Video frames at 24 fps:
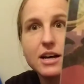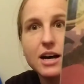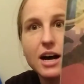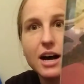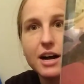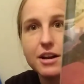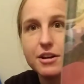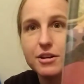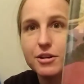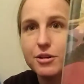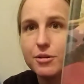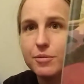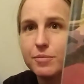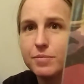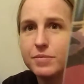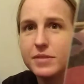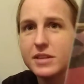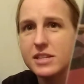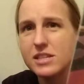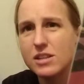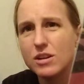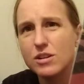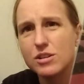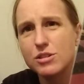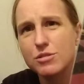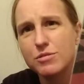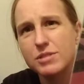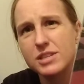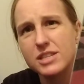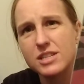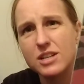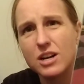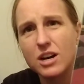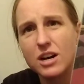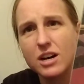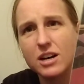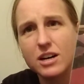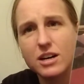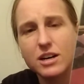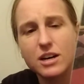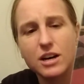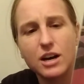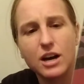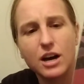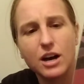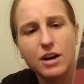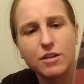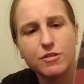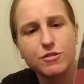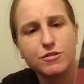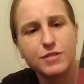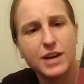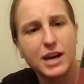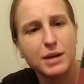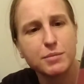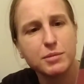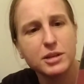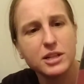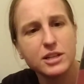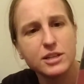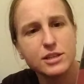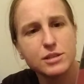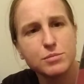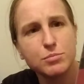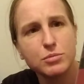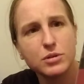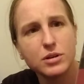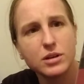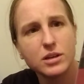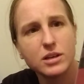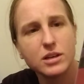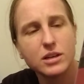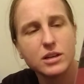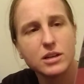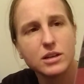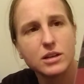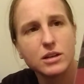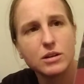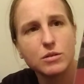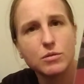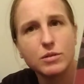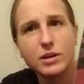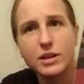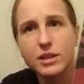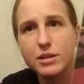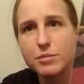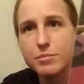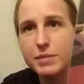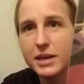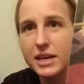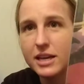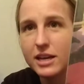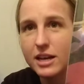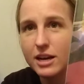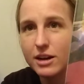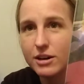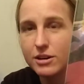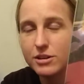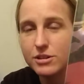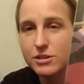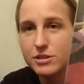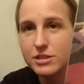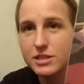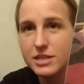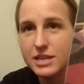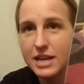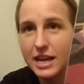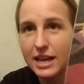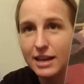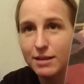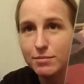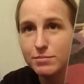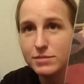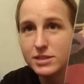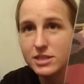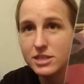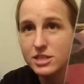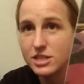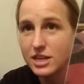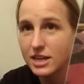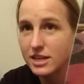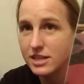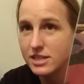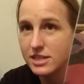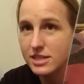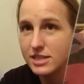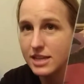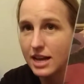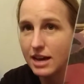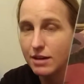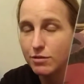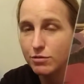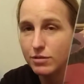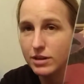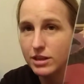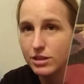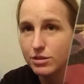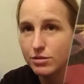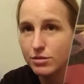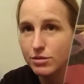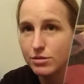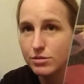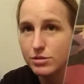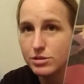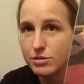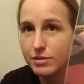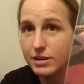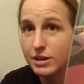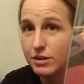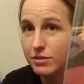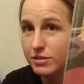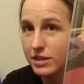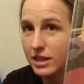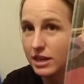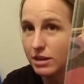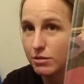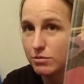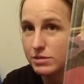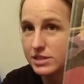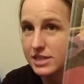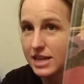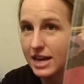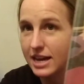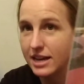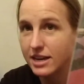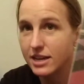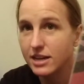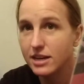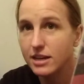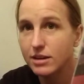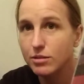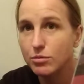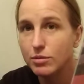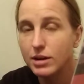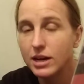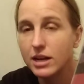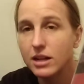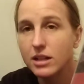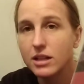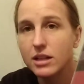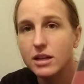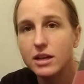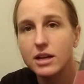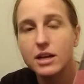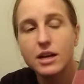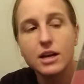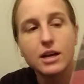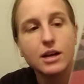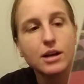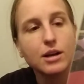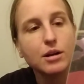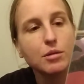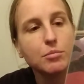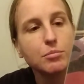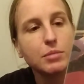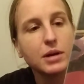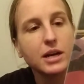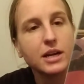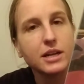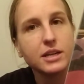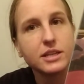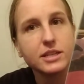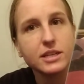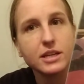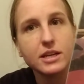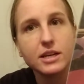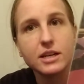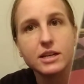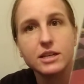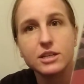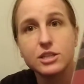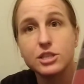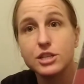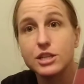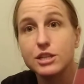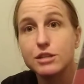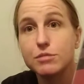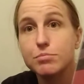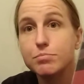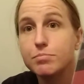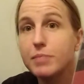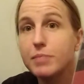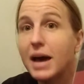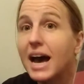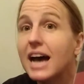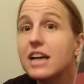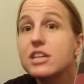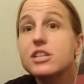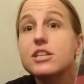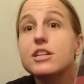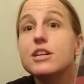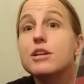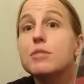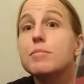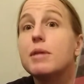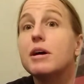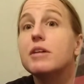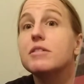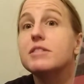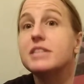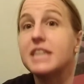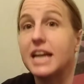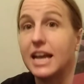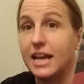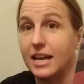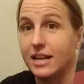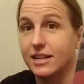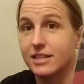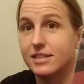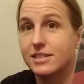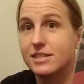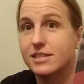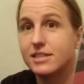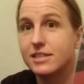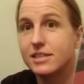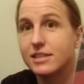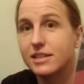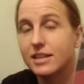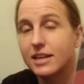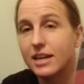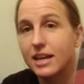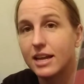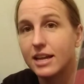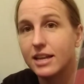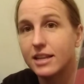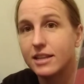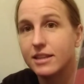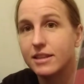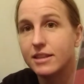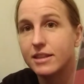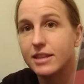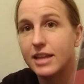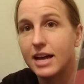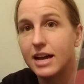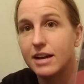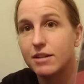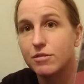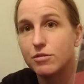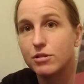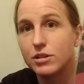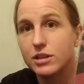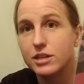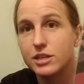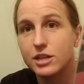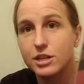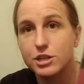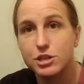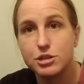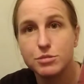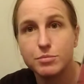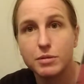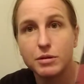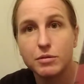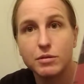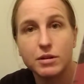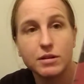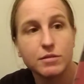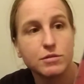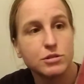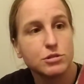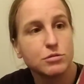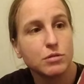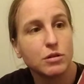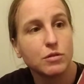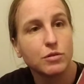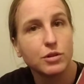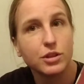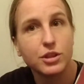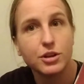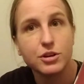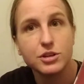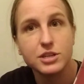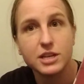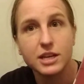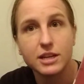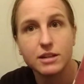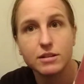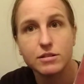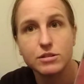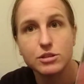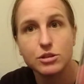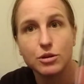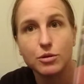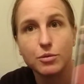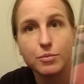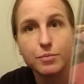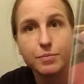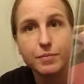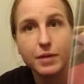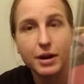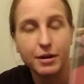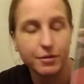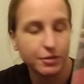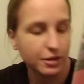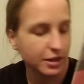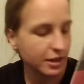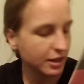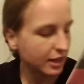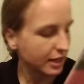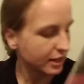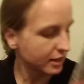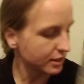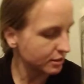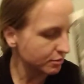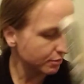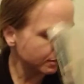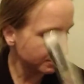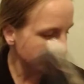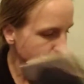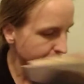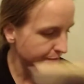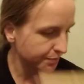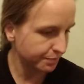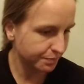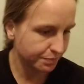I don't know. This also is not a fabulous book. One of the main characters' names changes halfway through, so I don't think it was edited well, but she's passionate about dance, and that really touched me when I was 12 or 13, so I really like this one.